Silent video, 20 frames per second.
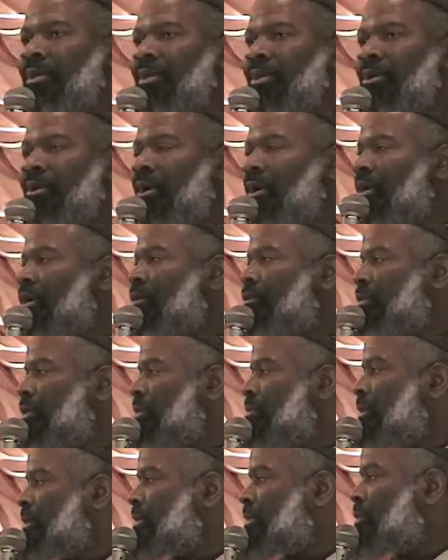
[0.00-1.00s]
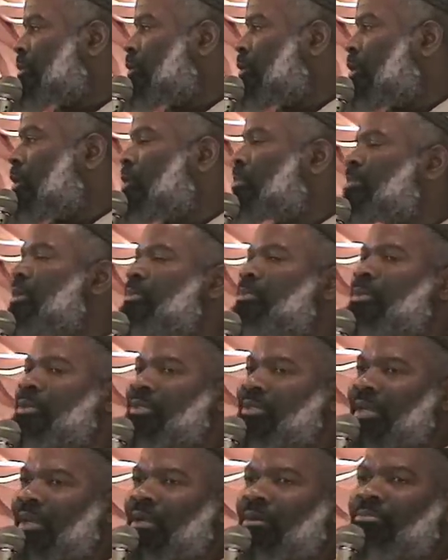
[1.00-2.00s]
And all over the Muslim world, people
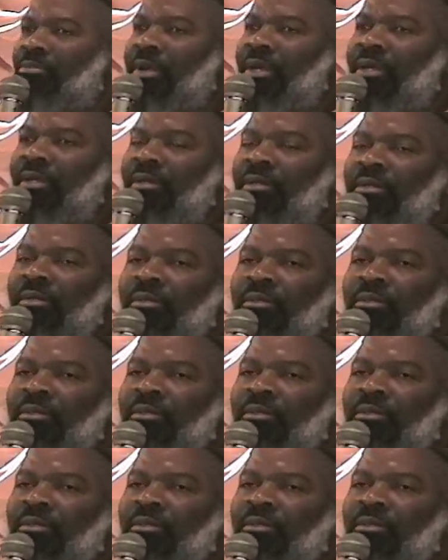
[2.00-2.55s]
celebrate,